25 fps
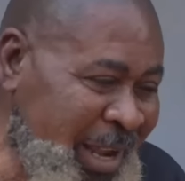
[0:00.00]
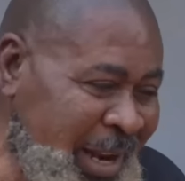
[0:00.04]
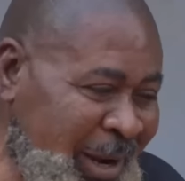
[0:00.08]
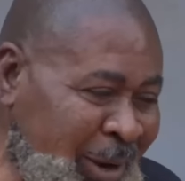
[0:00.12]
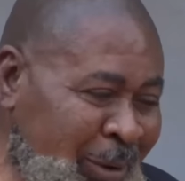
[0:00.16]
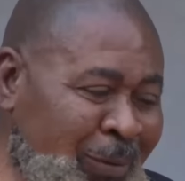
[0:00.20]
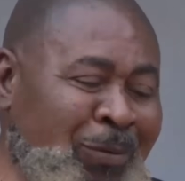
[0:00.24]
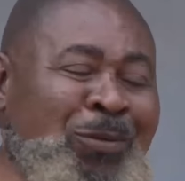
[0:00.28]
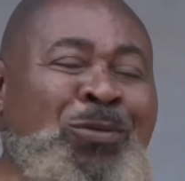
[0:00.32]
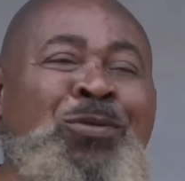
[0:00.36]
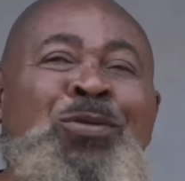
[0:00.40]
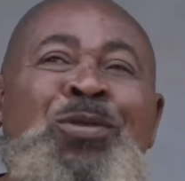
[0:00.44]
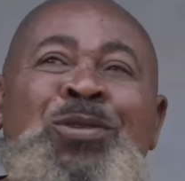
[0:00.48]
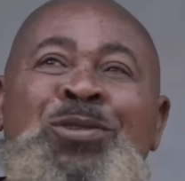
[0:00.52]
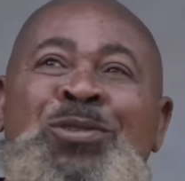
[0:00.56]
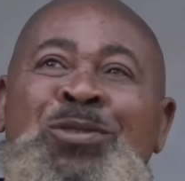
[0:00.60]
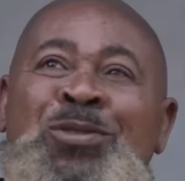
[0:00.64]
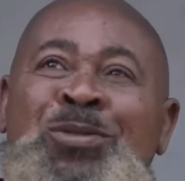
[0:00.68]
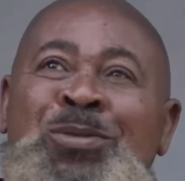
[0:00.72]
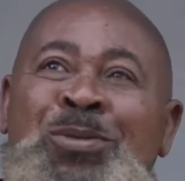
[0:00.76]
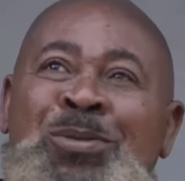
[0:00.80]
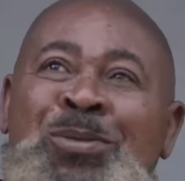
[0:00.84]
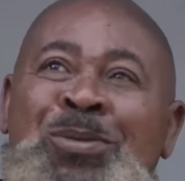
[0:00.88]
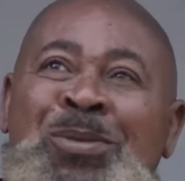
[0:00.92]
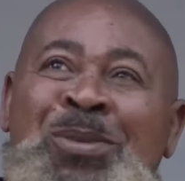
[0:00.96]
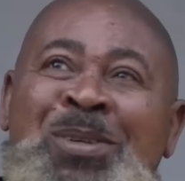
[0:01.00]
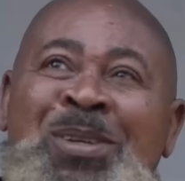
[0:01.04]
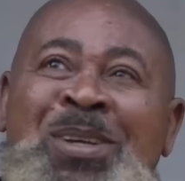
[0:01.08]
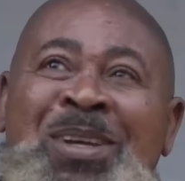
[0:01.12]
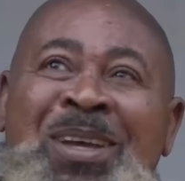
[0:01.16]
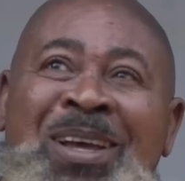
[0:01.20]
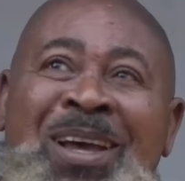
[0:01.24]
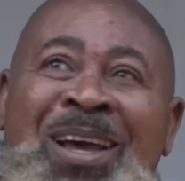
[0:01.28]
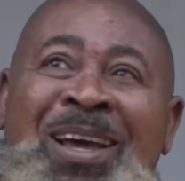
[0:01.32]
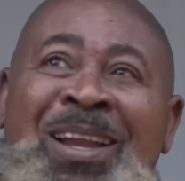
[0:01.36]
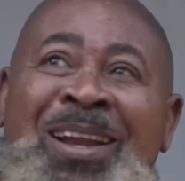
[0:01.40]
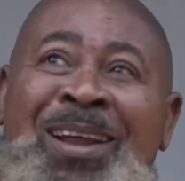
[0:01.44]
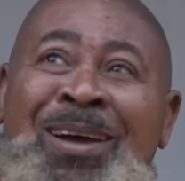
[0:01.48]
our love towards you
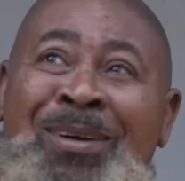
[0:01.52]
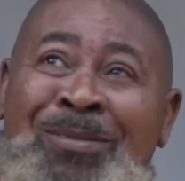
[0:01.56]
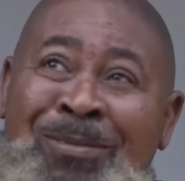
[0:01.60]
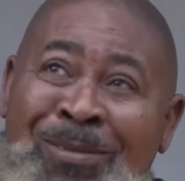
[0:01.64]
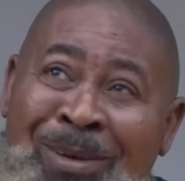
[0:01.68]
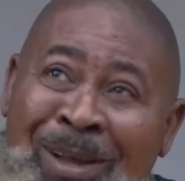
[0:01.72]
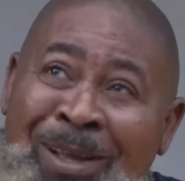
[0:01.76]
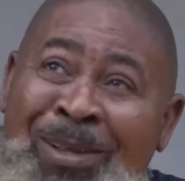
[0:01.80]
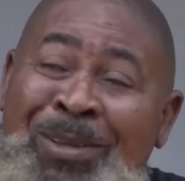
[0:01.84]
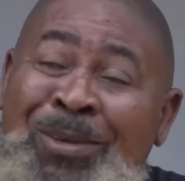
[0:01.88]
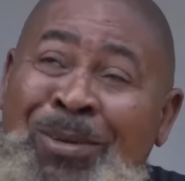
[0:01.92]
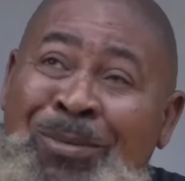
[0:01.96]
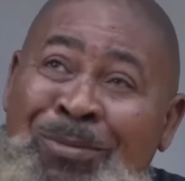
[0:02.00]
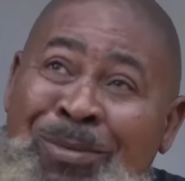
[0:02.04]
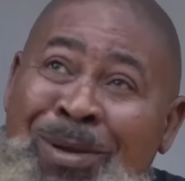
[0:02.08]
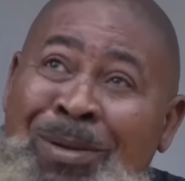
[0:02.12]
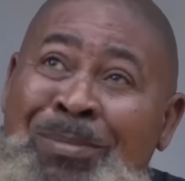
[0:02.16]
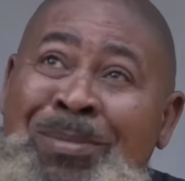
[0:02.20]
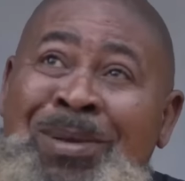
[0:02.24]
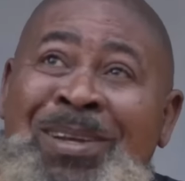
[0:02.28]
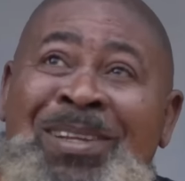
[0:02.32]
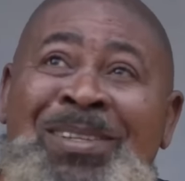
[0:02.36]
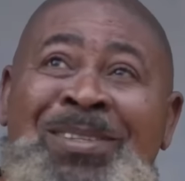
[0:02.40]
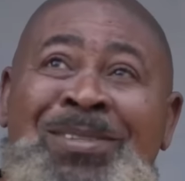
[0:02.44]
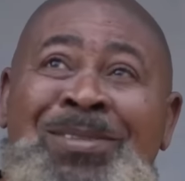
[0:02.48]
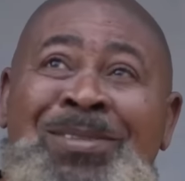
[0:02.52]
and your family